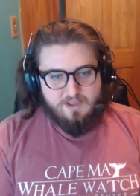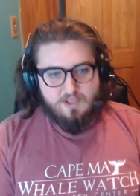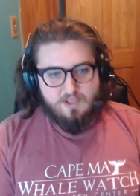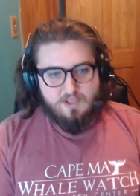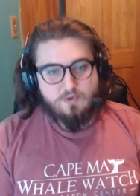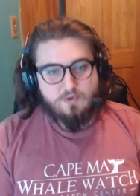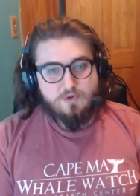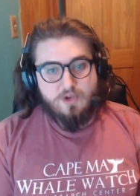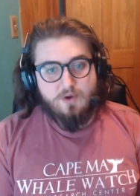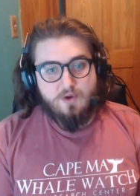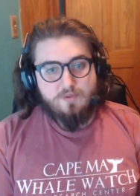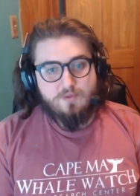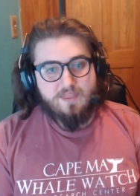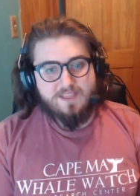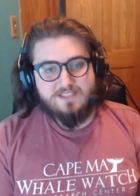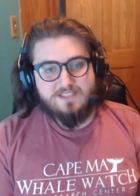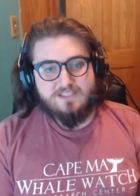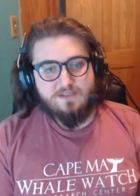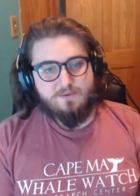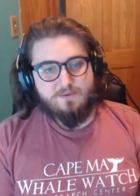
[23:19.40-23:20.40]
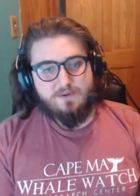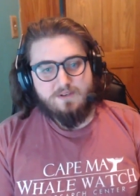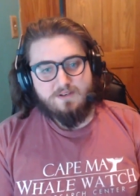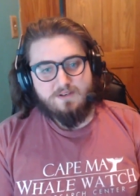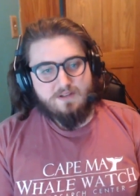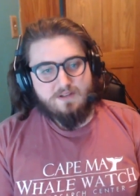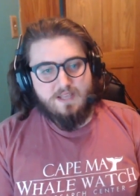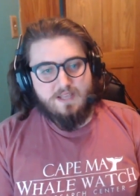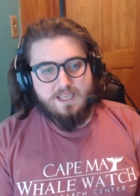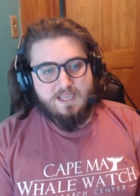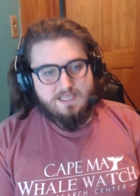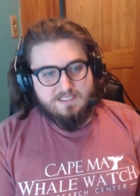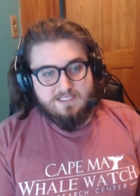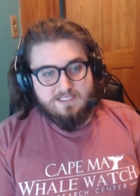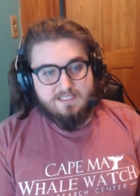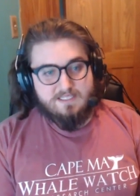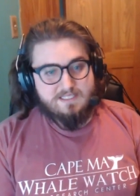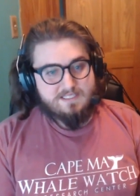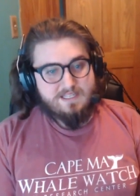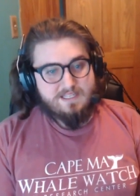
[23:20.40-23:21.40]
you know that someone is
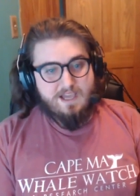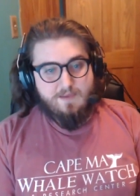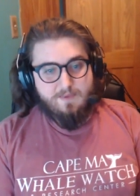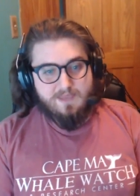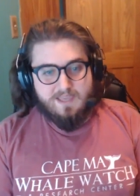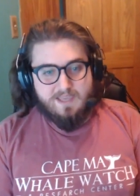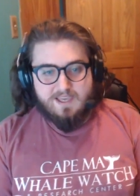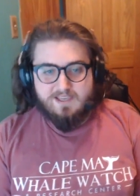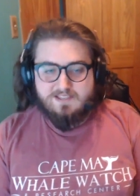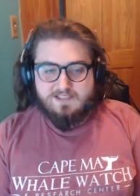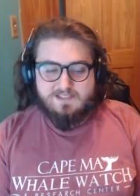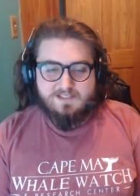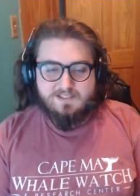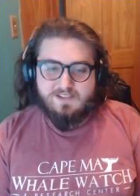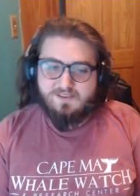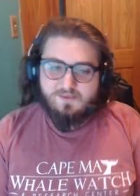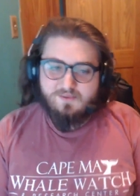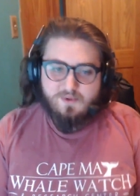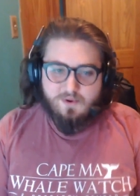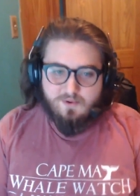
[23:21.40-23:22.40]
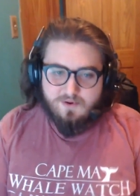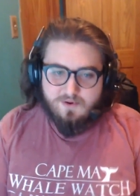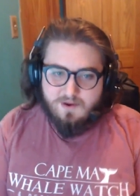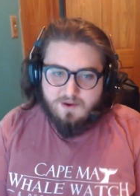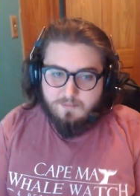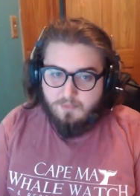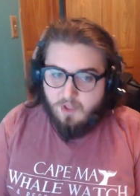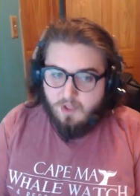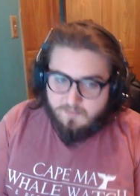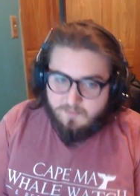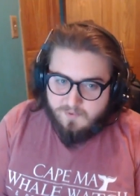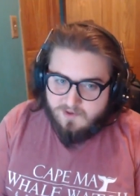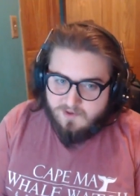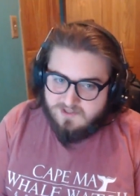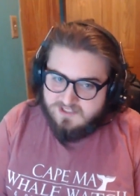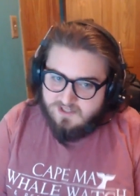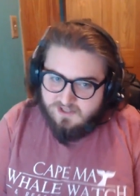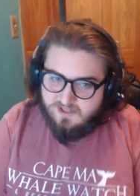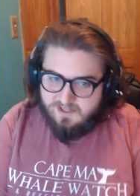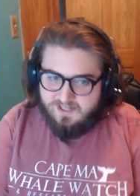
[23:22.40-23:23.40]
into topic X and you wrote a blog
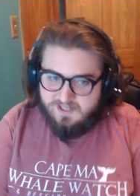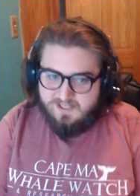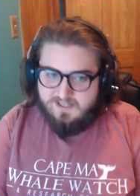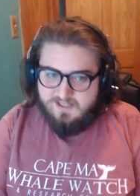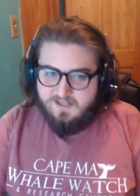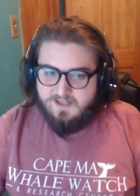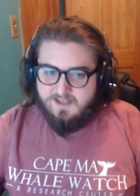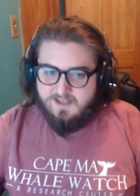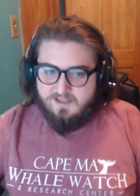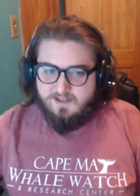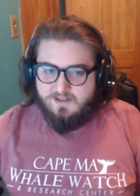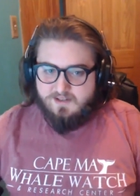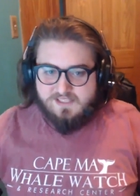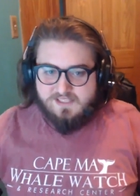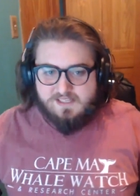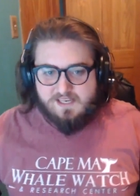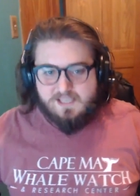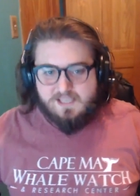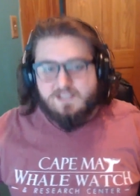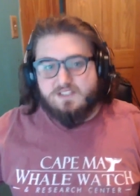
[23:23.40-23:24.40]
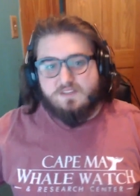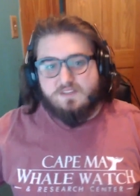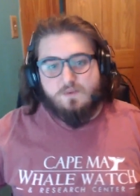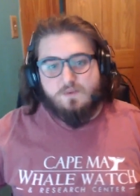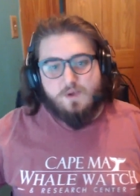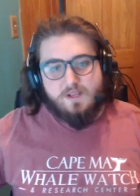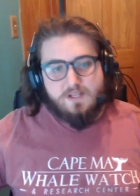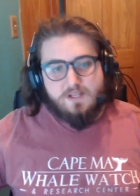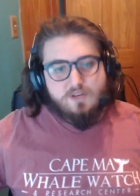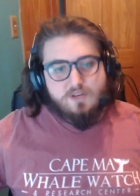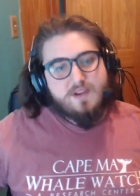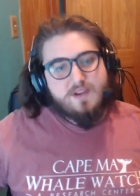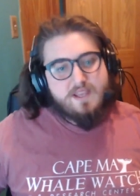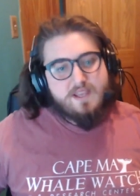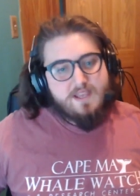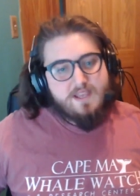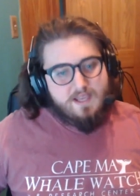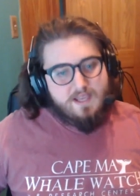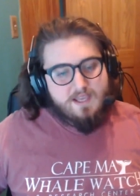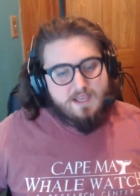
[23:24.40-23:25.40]
post on it, you know, it's an easy way to
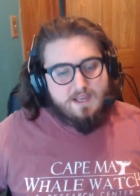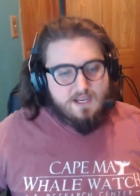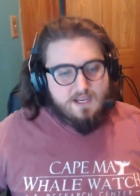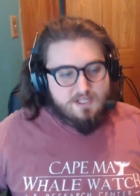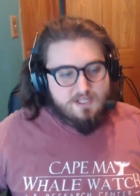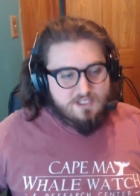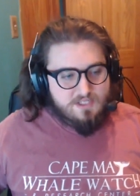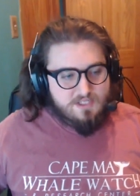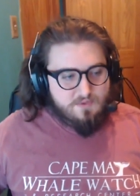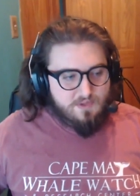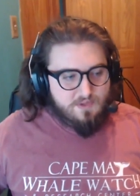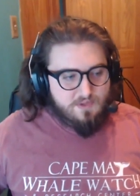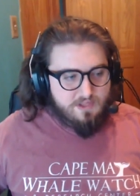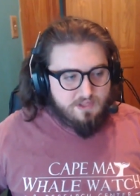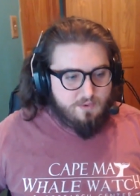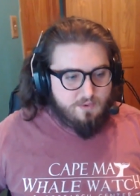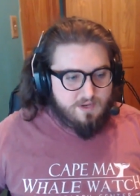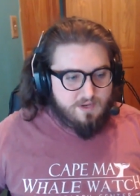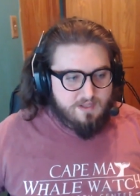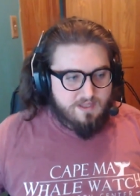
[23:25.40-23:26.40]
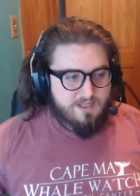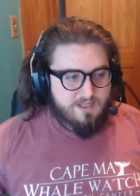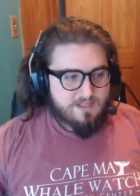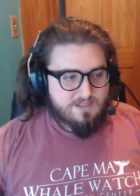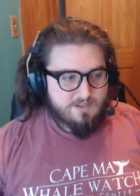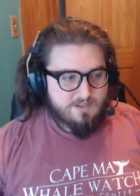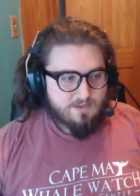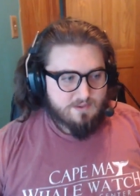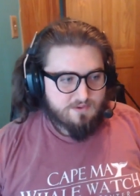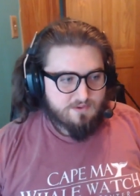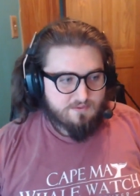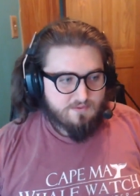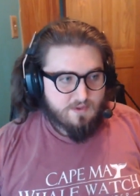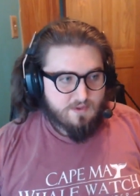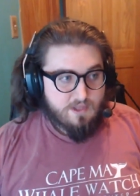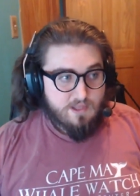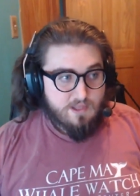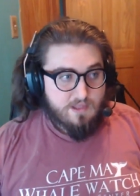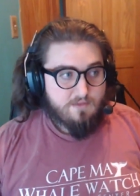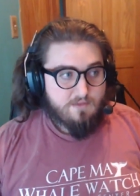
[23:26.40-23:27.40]
create a connection really quickly and sort of
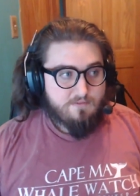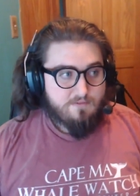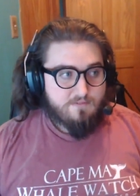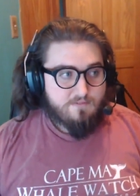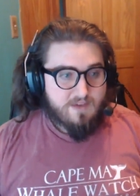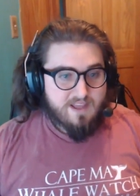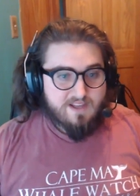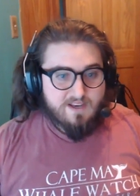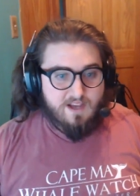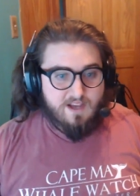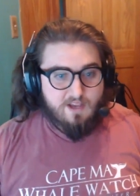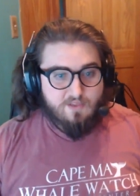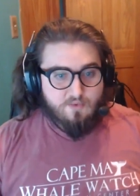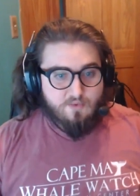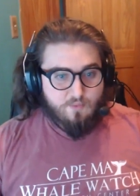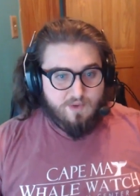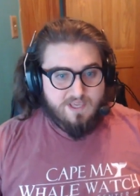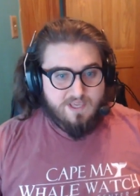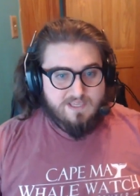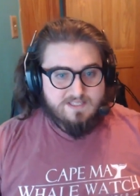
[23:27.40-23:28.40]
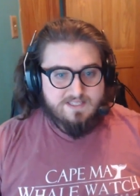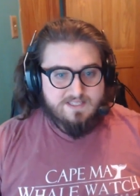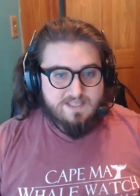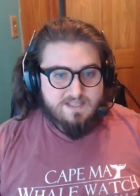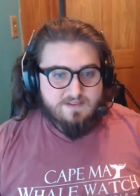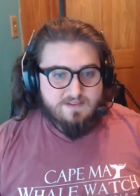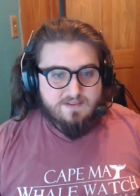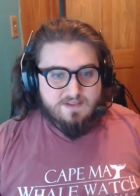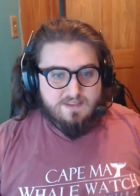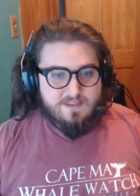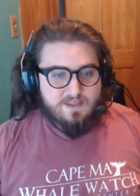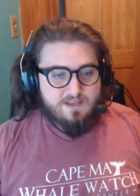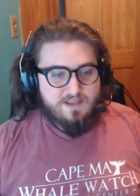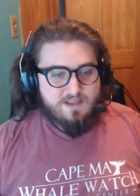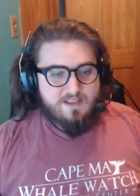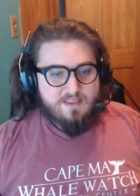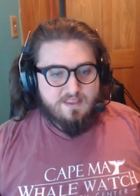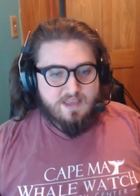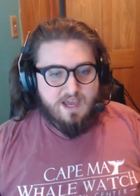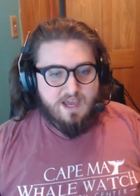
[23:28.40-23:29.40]
find other ways into
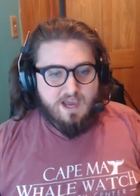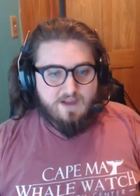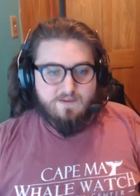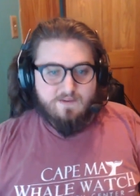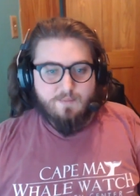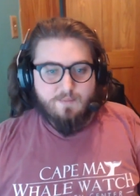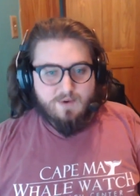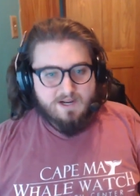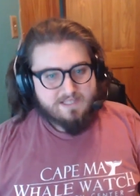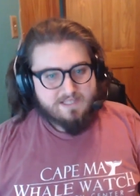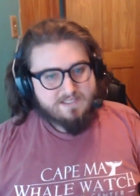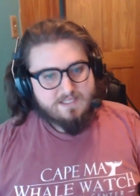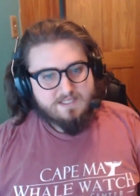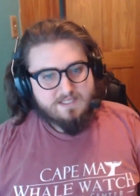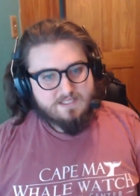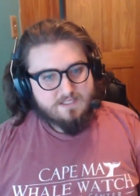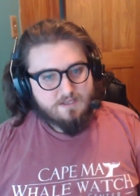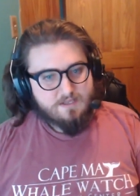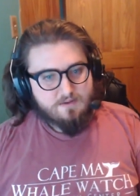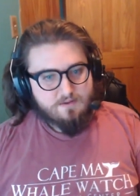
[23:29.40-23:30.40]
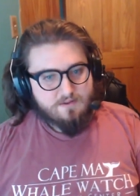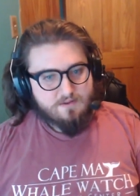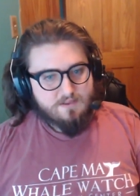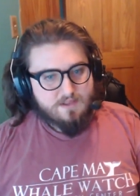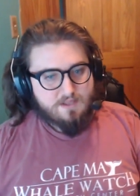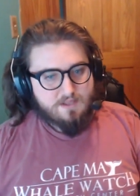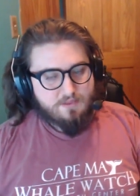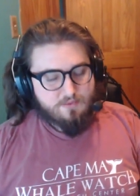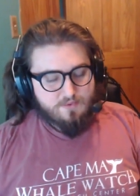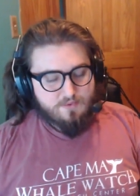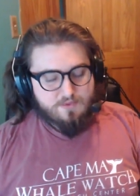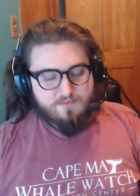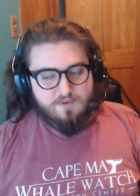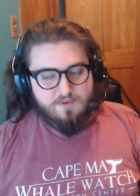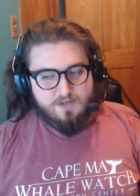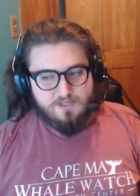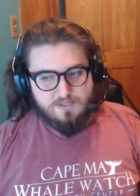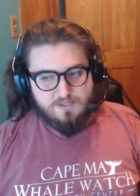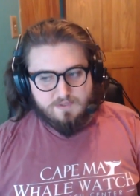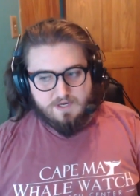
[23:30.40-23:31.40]
the the hiring process than than through the
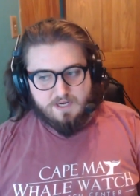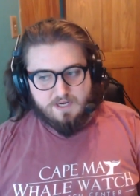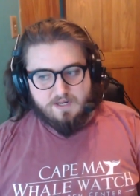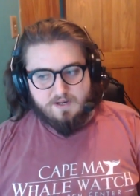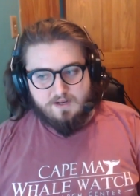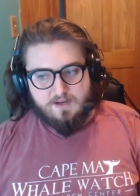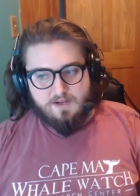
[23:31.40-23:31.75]
front door.